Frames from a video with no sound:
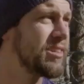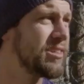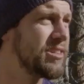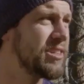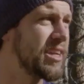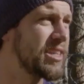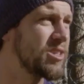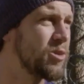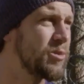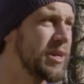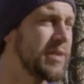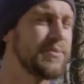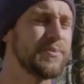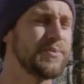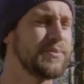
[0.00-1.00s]
enough to
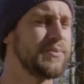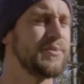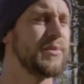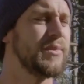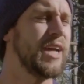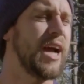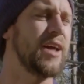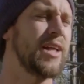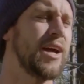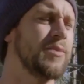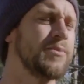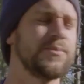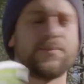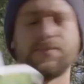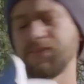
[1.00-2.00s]
pass for a
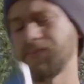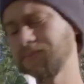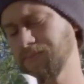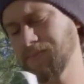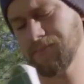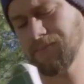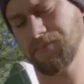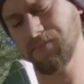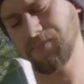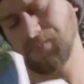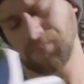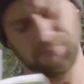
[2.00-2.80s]
YouTube hiking star.